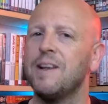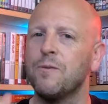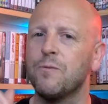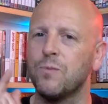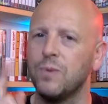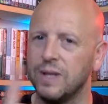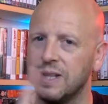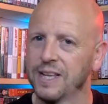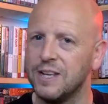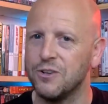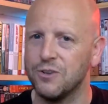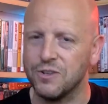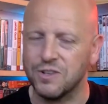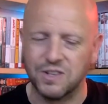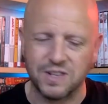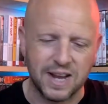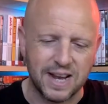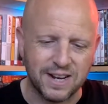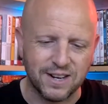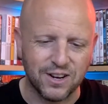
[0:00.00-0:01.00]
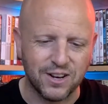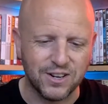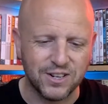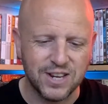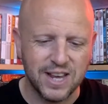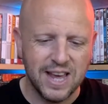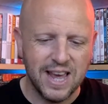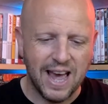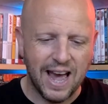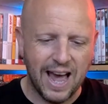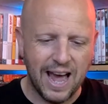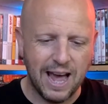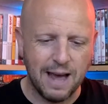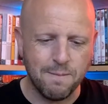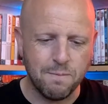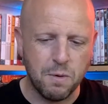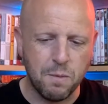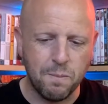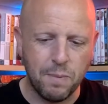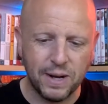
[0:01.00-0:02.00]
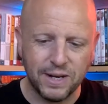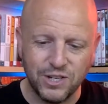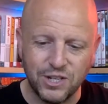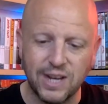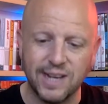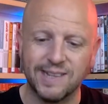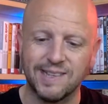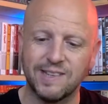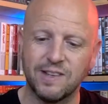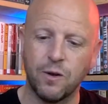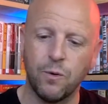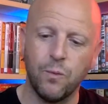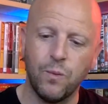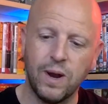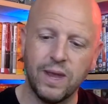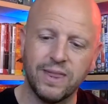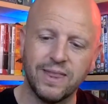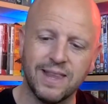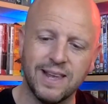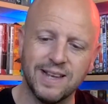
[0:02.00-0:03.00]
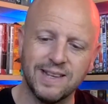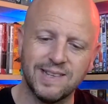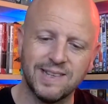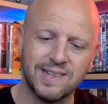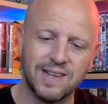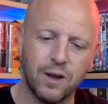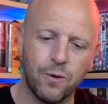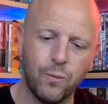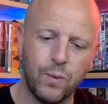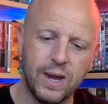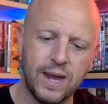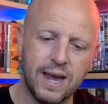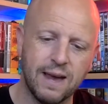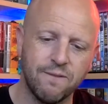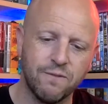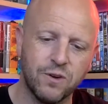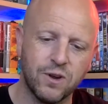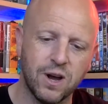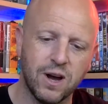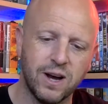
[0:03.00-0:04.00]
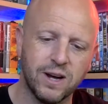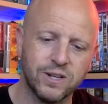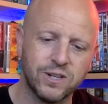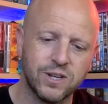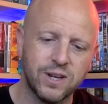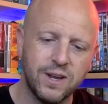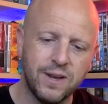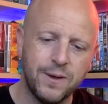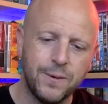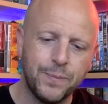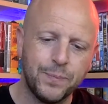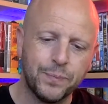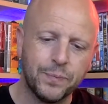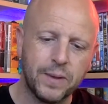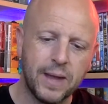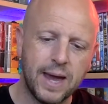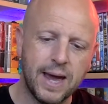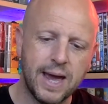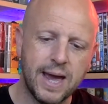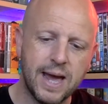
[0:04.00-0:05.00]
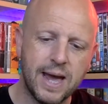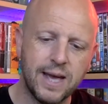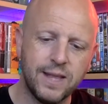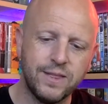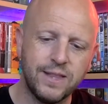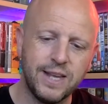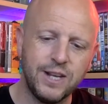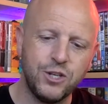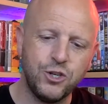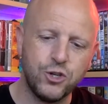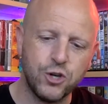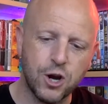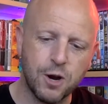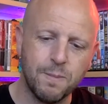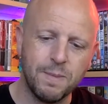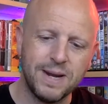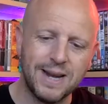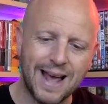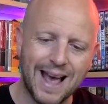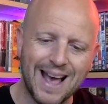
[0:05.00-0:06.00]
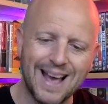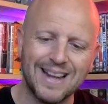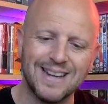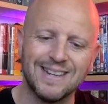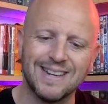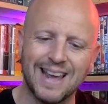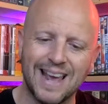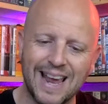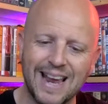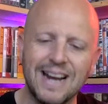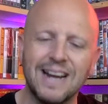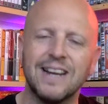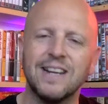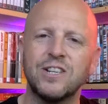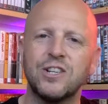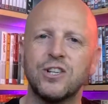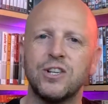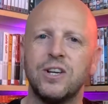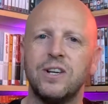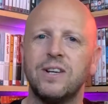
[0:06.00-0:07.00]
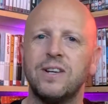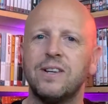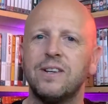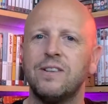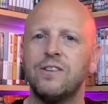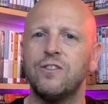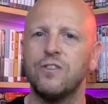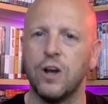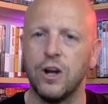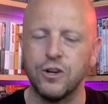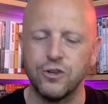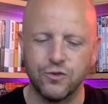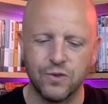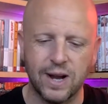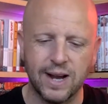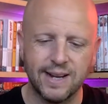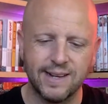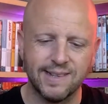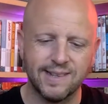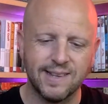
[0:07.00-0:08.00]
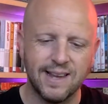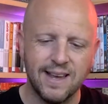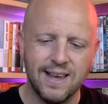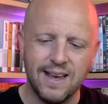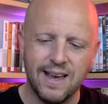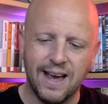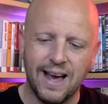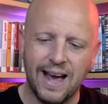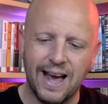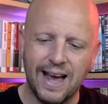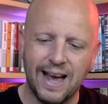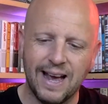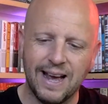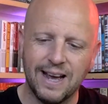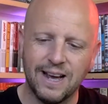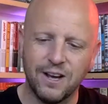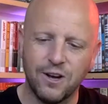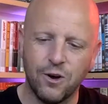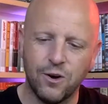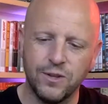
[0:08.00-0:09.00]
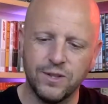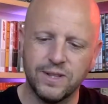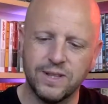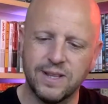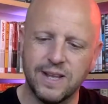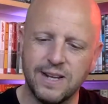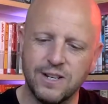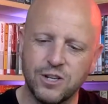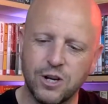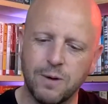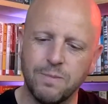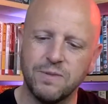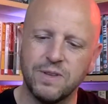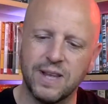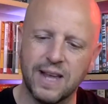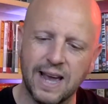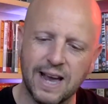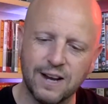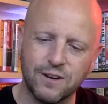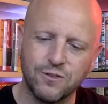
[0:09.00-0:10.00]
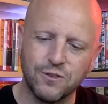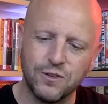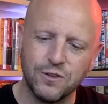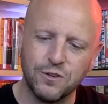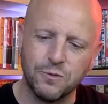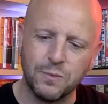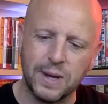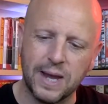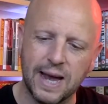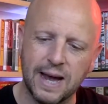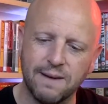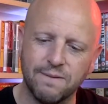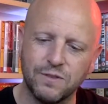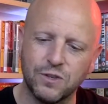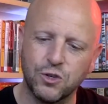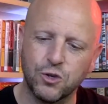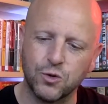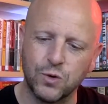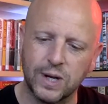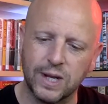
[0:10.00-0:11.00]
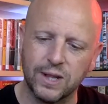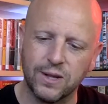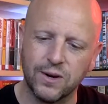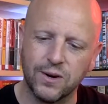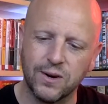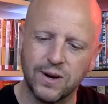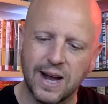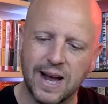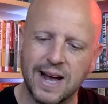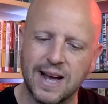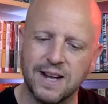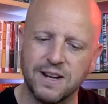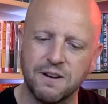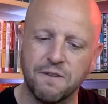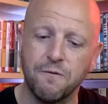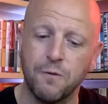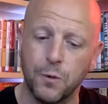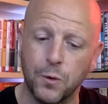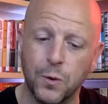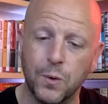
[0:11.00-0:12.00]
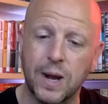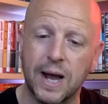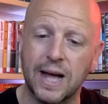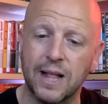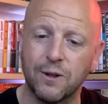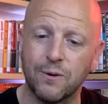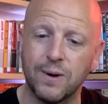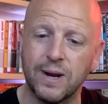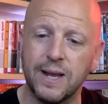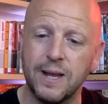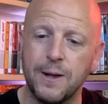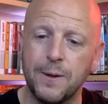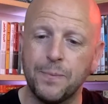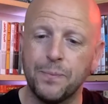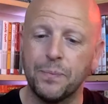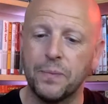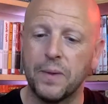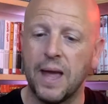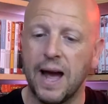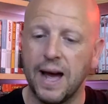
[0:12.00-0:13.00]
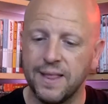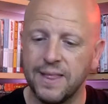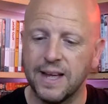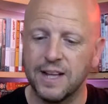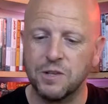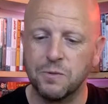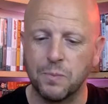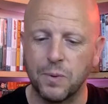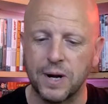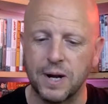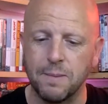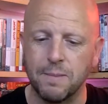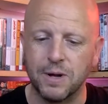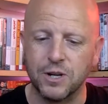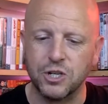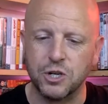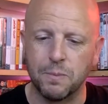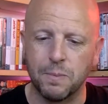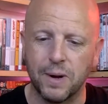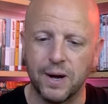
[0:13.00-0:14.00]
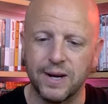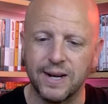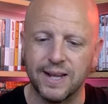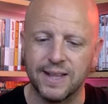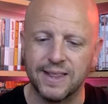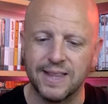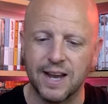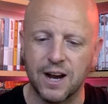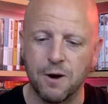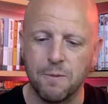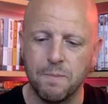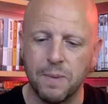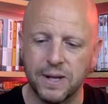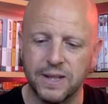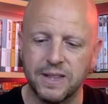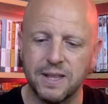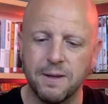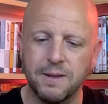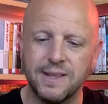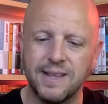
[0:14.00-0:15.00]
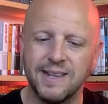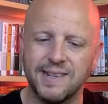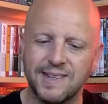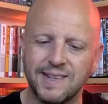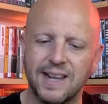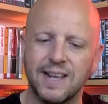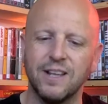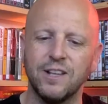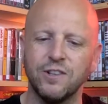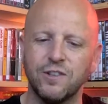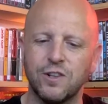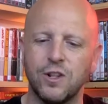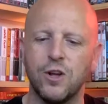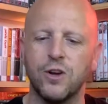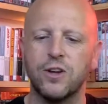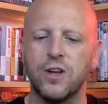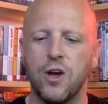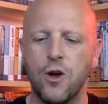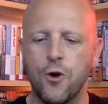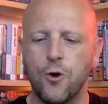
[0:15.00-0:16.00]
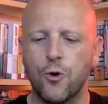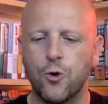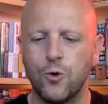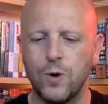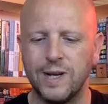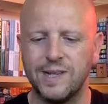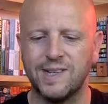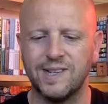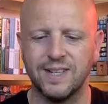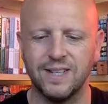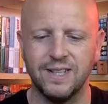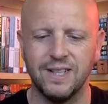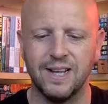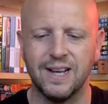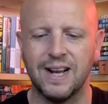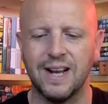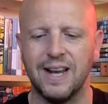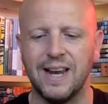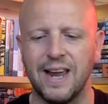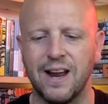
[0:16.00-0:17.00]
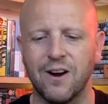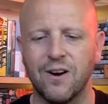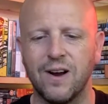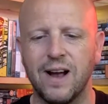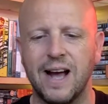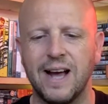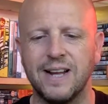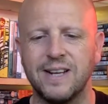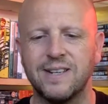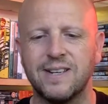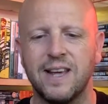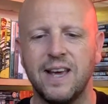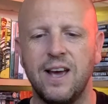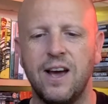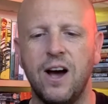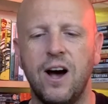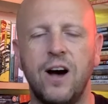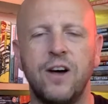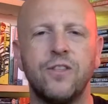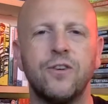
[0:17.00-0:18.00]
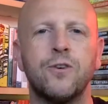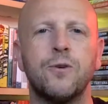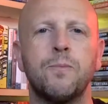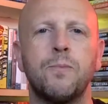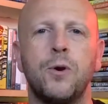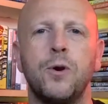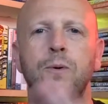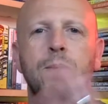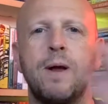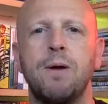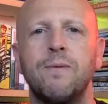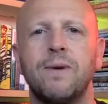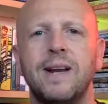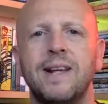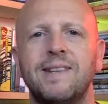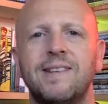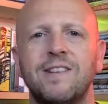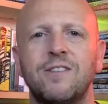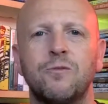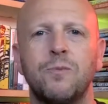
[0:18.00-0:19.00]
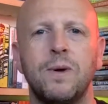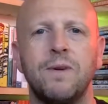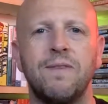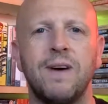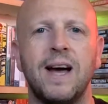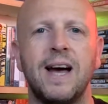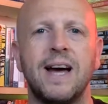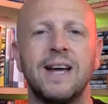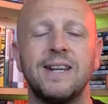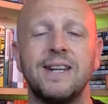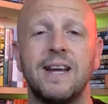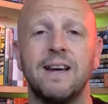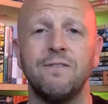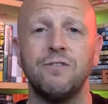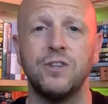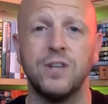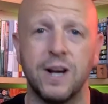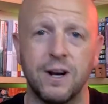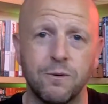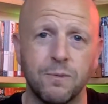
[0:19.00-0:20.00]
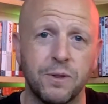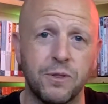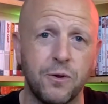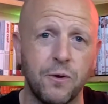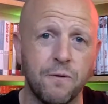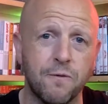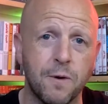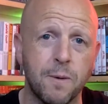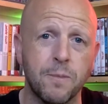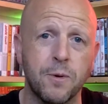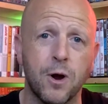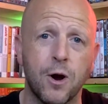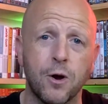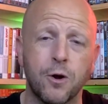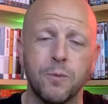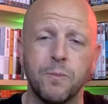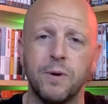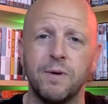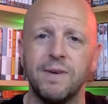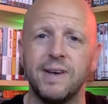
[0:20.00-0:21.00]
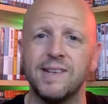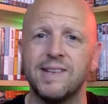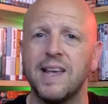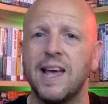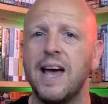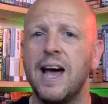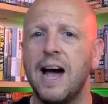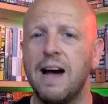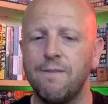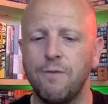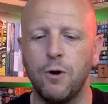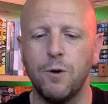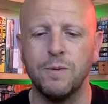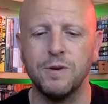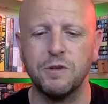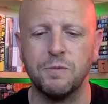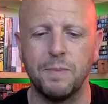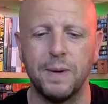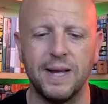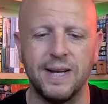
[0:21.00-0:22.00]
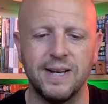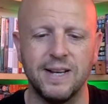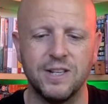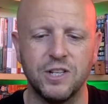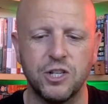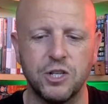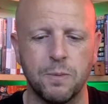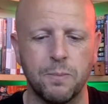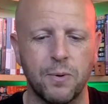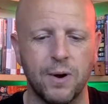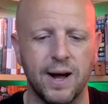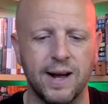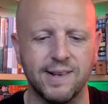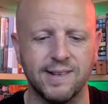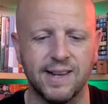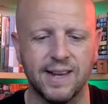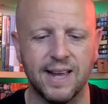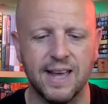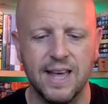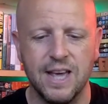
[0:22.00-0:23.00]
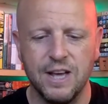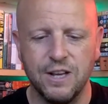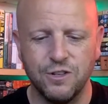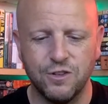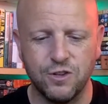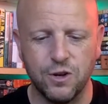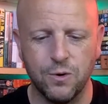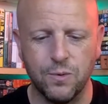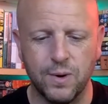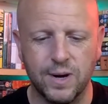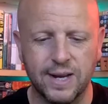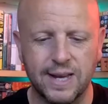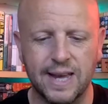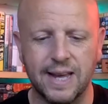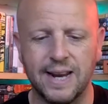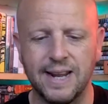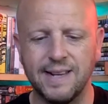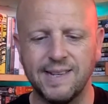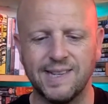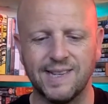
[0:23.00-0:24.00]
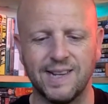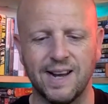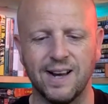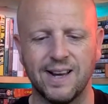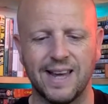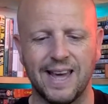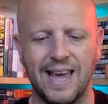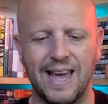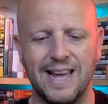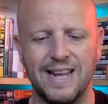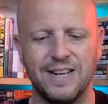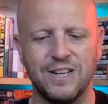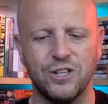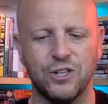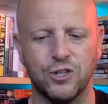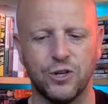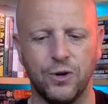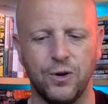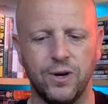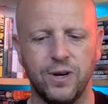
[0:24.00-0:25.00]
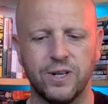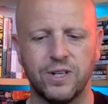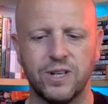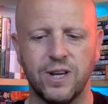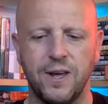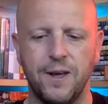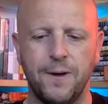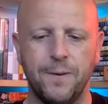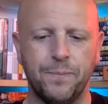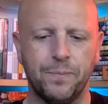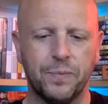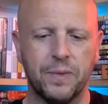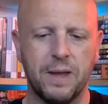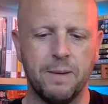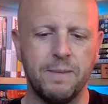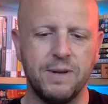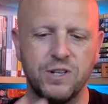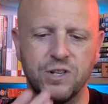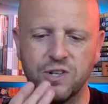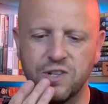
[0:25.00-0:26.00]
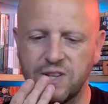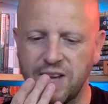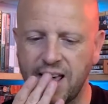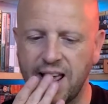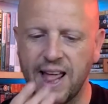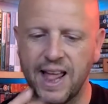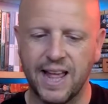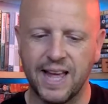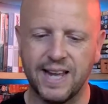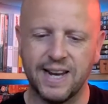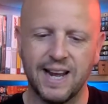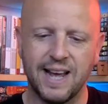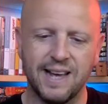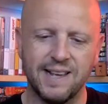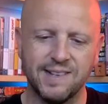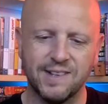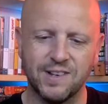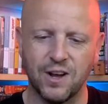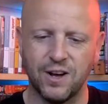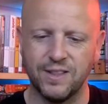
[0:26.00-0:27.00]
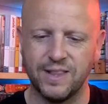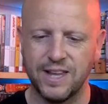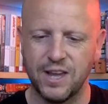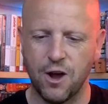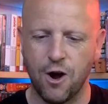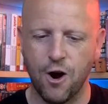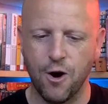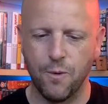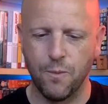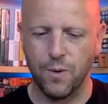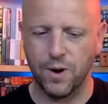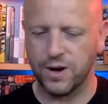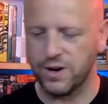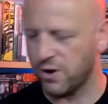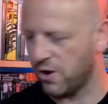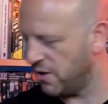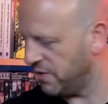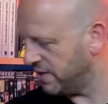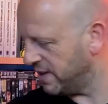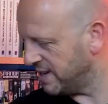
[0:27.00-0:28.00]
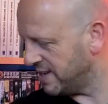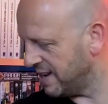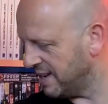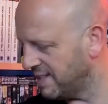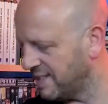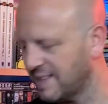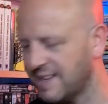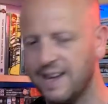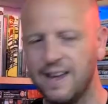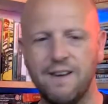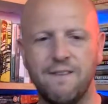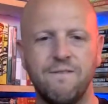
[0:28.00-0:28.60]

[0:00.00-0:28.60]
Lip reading: they really do stand out. But yes, with this we have got the German and English soundtracks. In terms of the extras, we have the trailer and a photo gallery, and that's pretty much about it there. But the stills look crystal clear, and other Blu-ray releases we've had and I've shared with you from Cargo Movies have always been surprising. So getting stuck into it, let me just say it has got the artwork on the disc